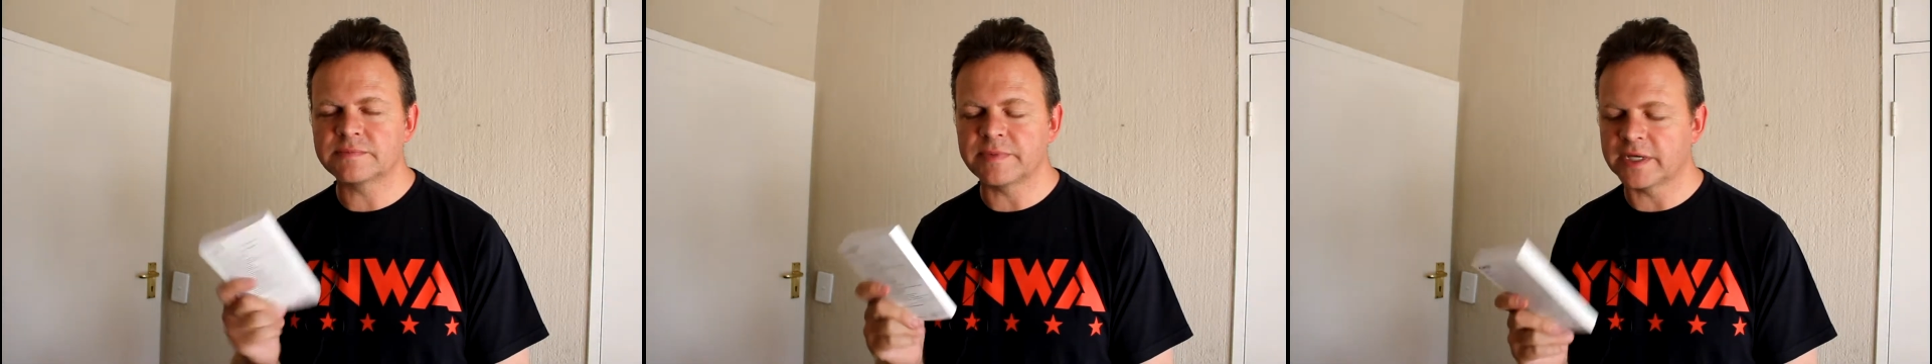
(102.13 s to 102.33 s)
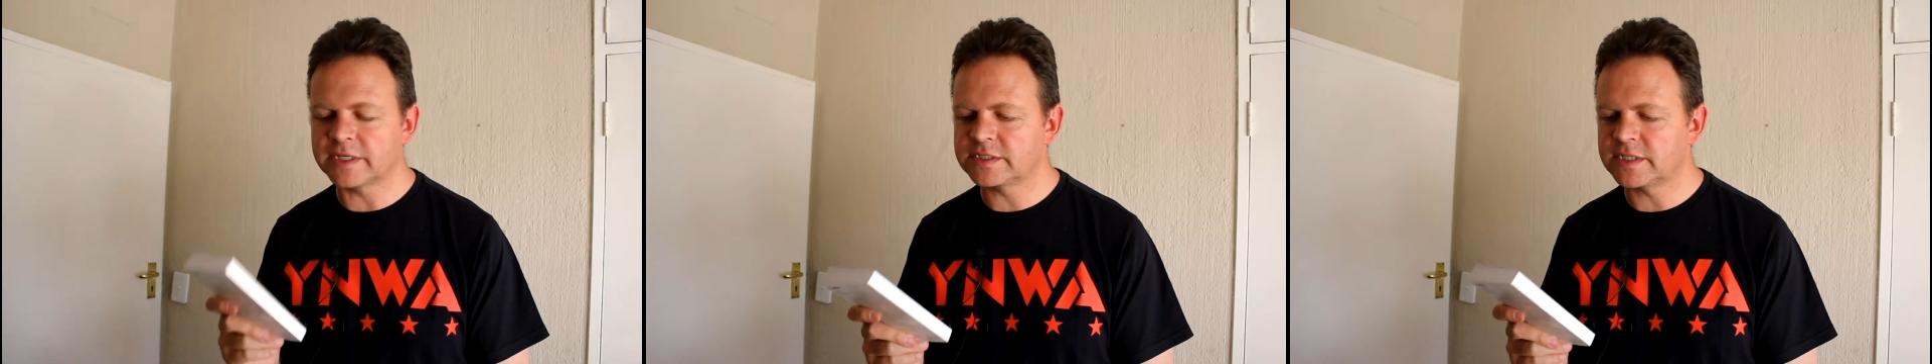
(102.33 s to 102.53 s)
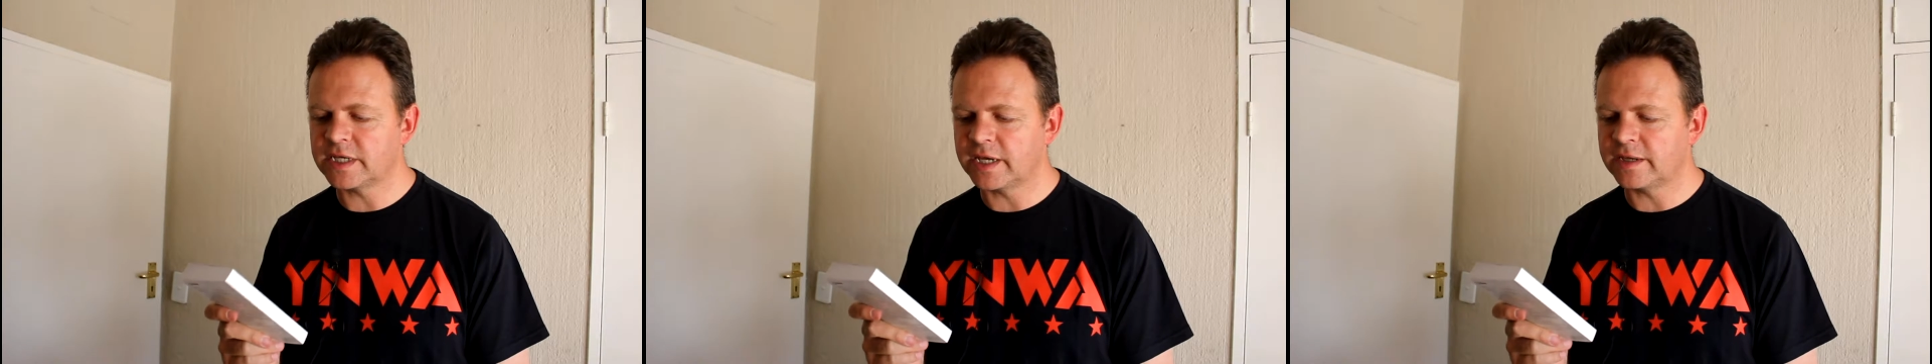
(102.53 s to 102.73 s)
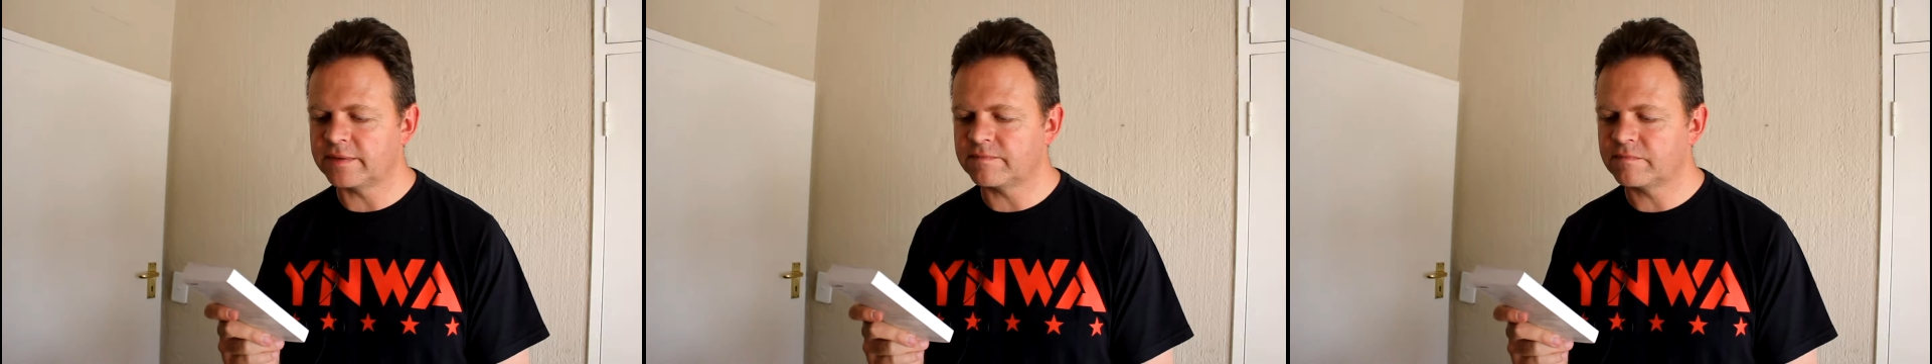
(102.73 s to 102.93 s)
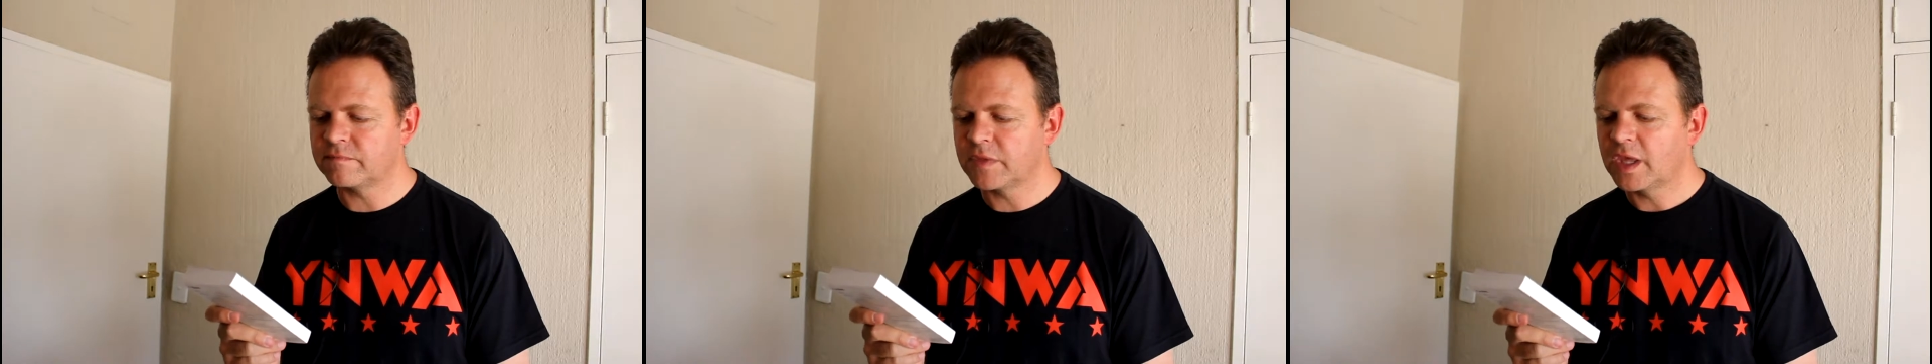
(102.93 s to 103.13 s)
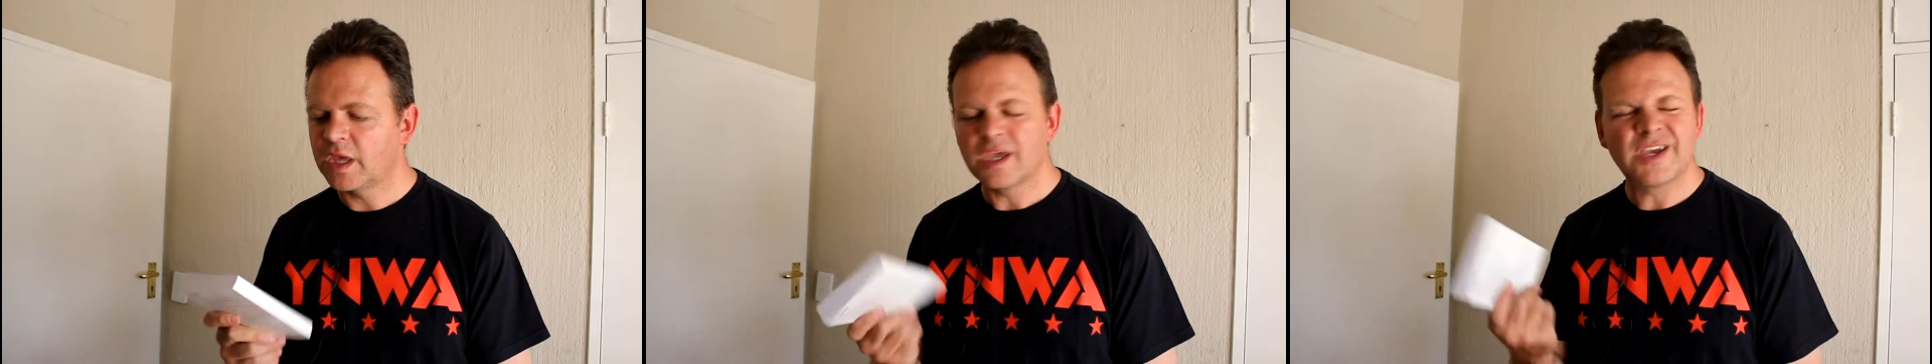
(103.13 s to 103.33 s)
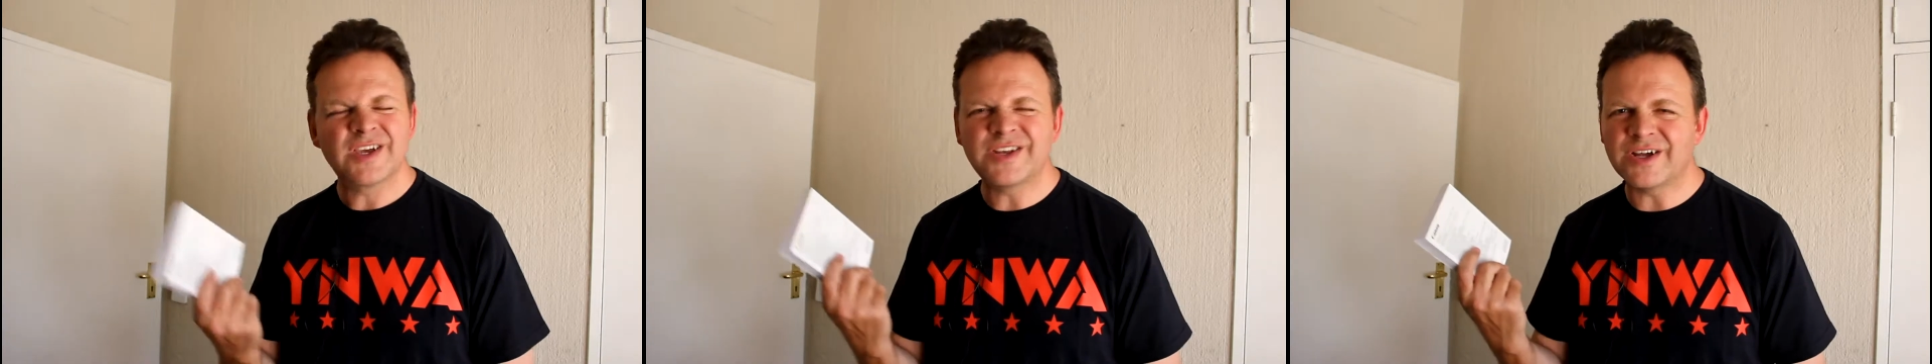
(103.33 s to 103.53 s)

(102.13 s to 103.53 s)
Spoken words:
but you